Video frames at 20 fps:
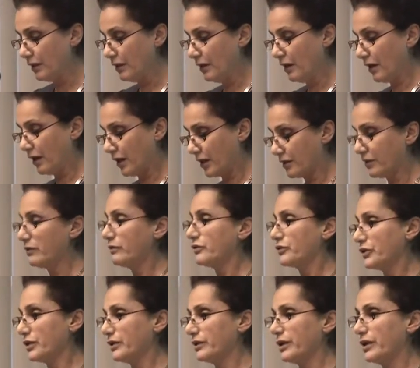are
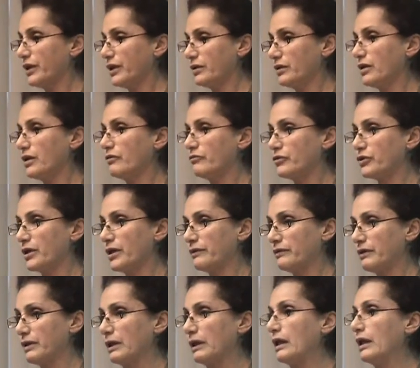really in
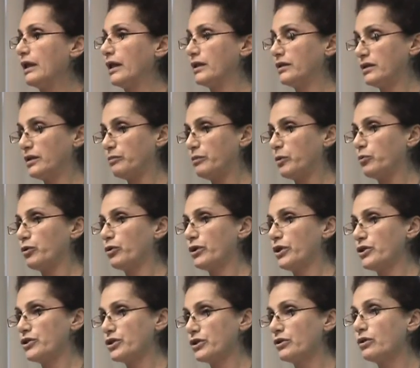confronting, and the
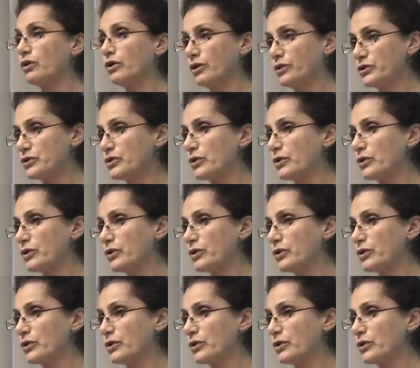population also.